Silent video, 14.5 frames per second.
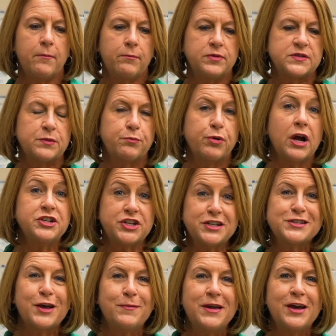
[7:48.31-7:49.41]
some projects
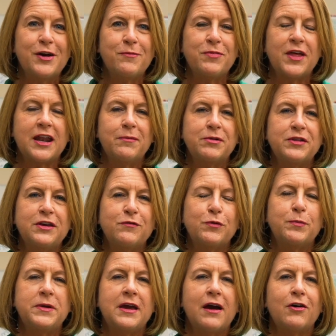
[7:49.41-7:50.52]
coming up that I believe will
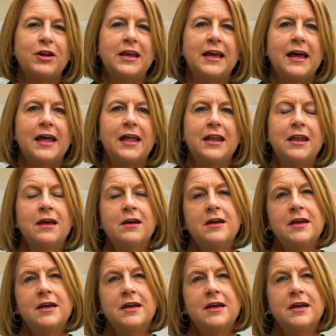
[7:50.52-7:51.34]
be out again